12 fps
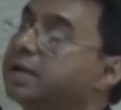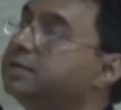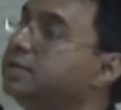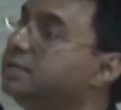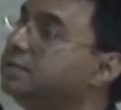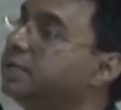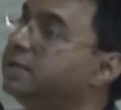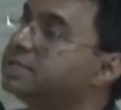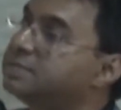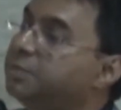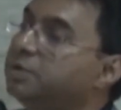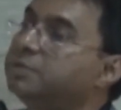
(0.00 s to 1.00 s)
I think they
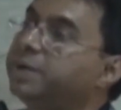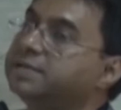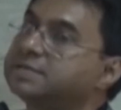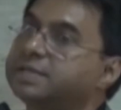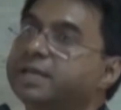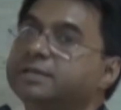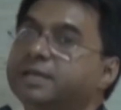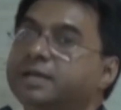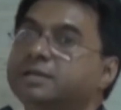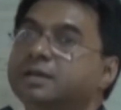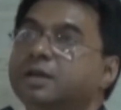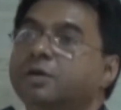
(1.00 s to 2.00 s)
respond by saying
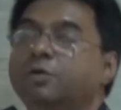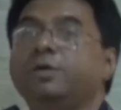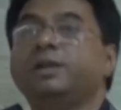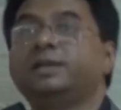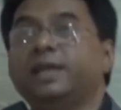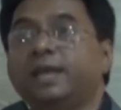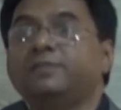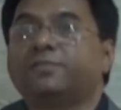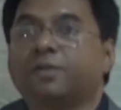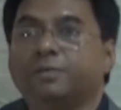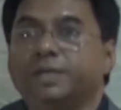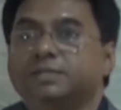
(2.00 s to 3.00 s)
that we will gain
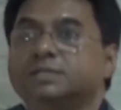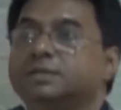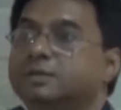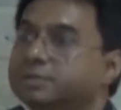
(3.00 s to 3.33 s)
from it.